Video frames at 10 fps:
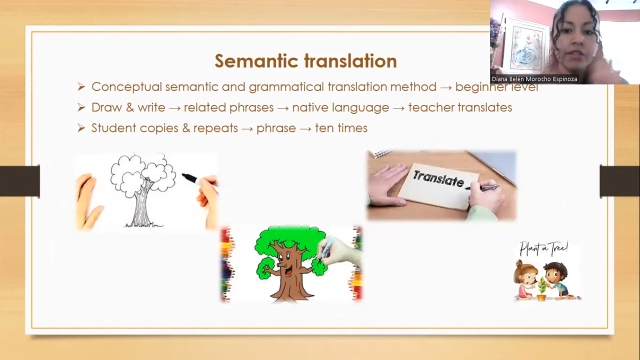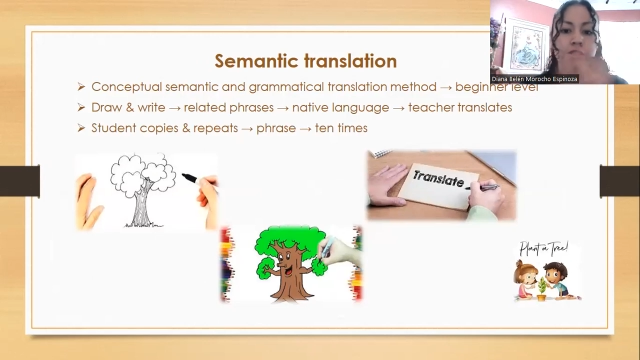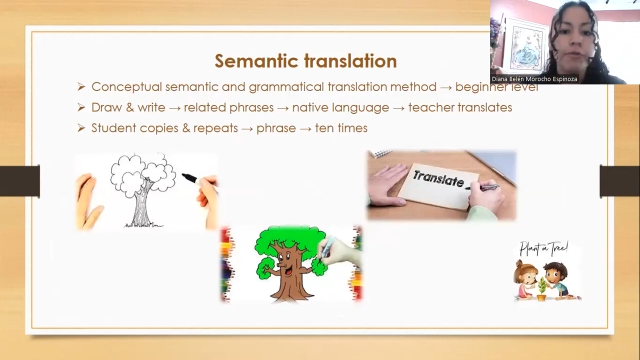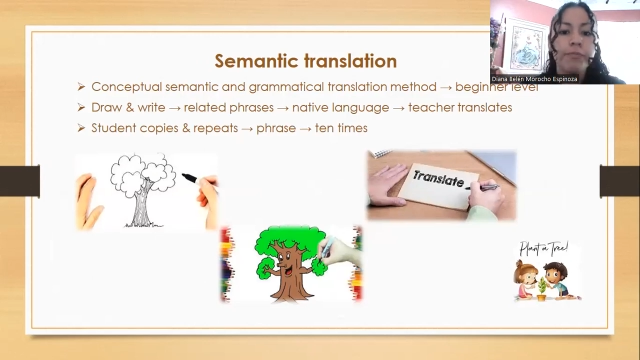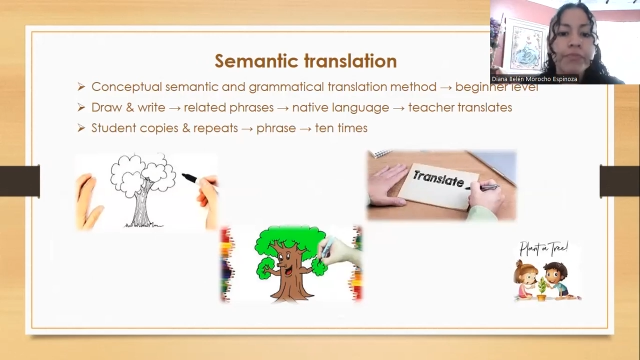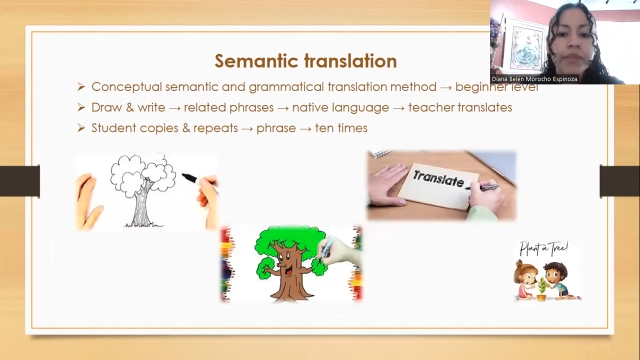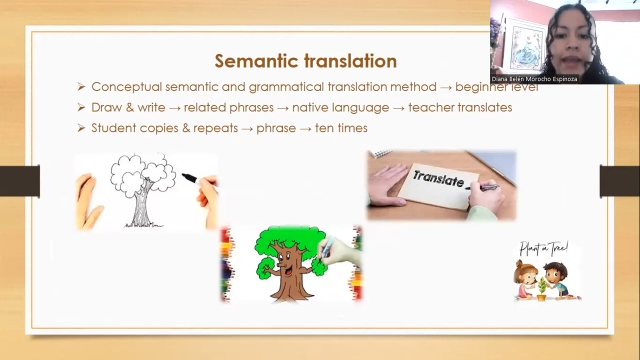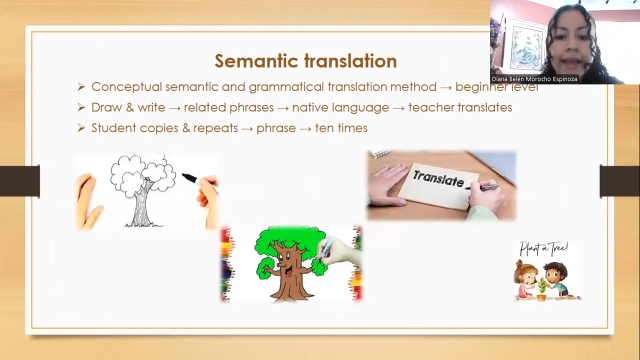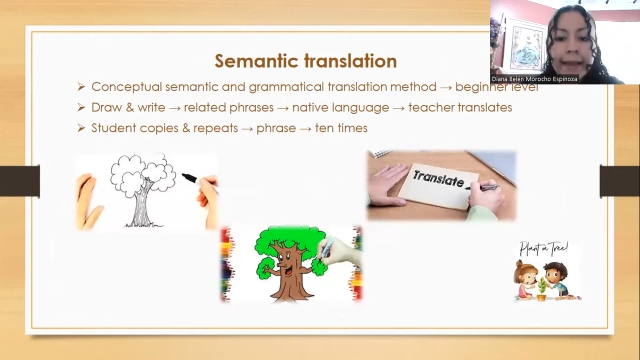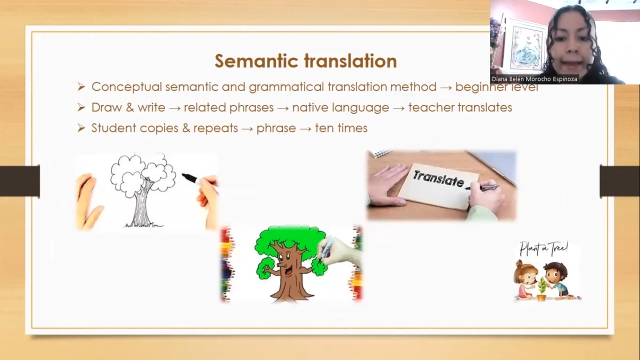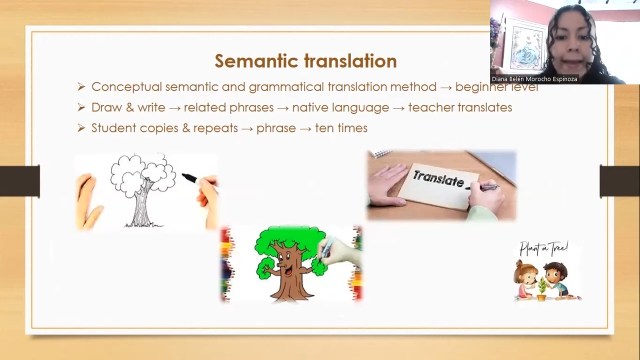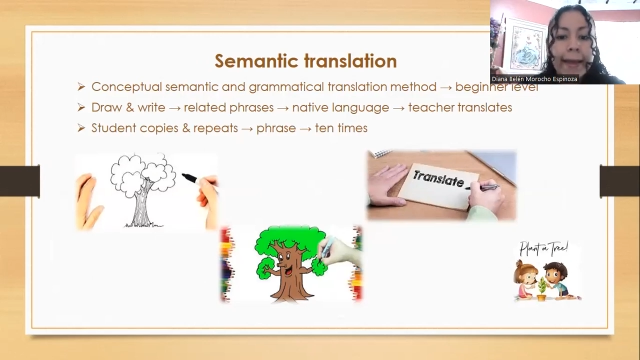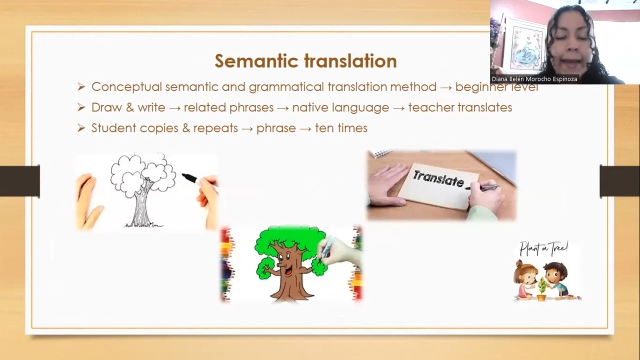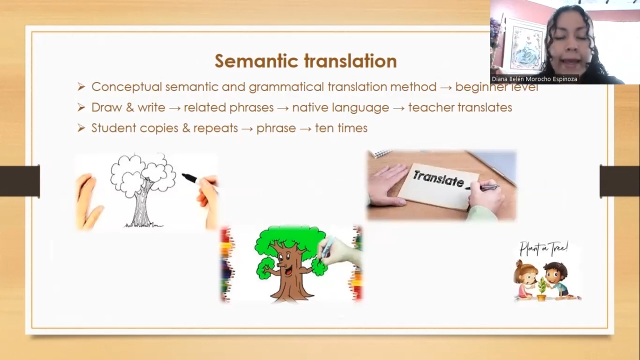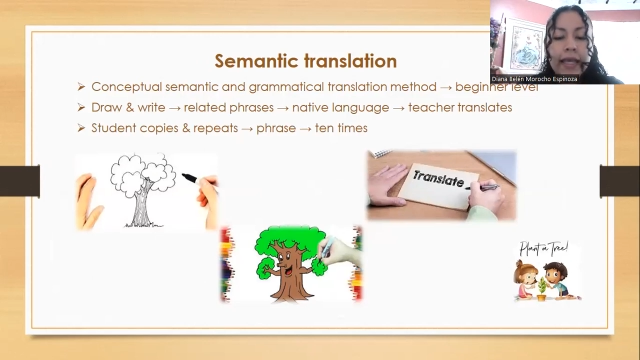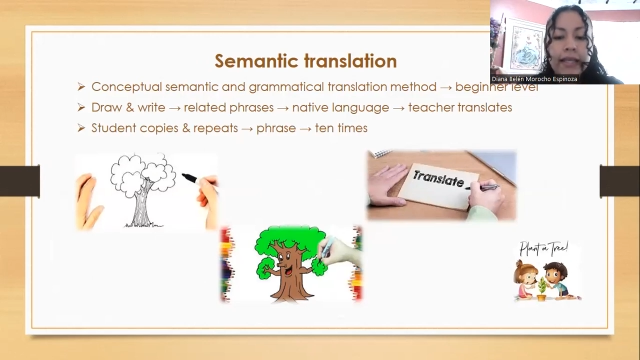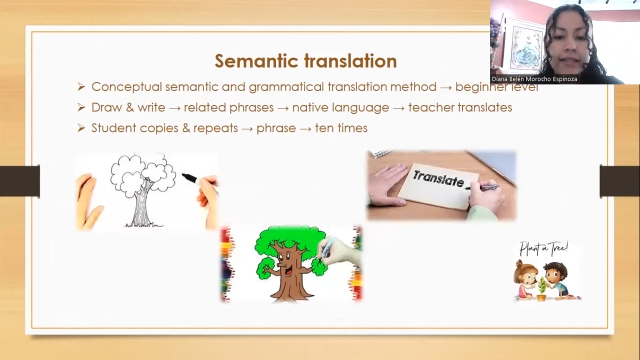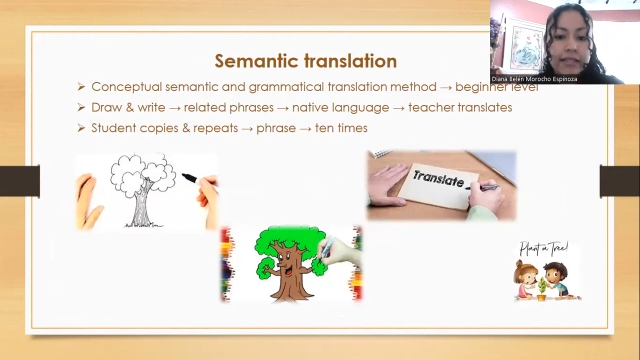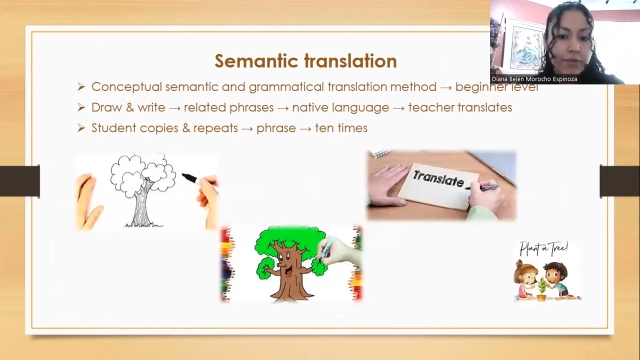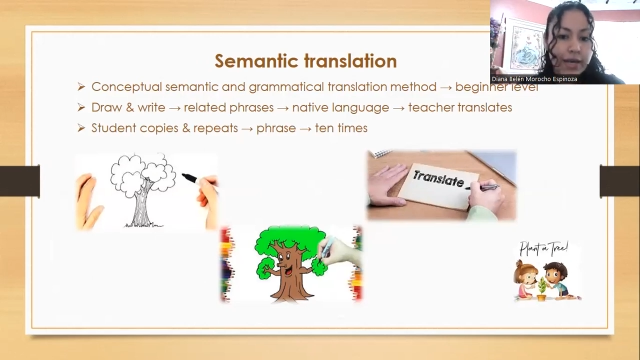So in
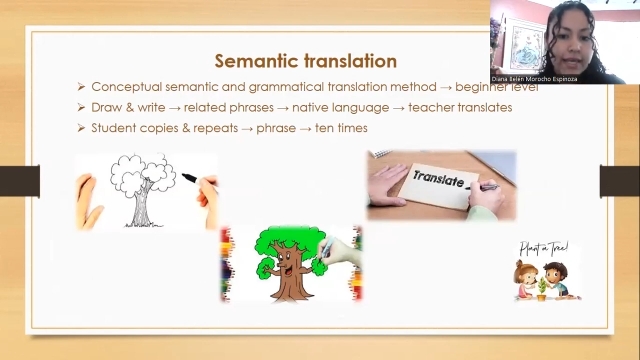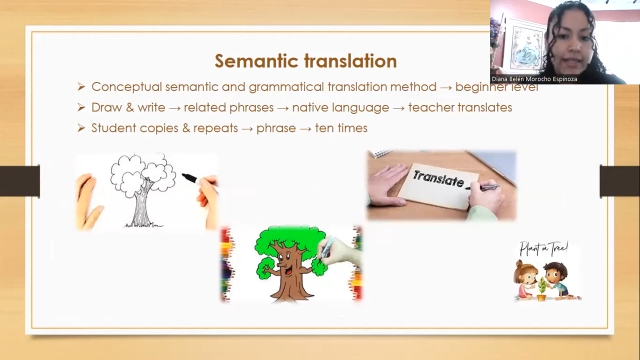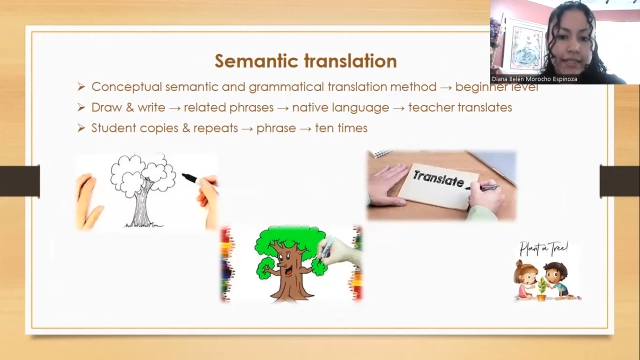this way,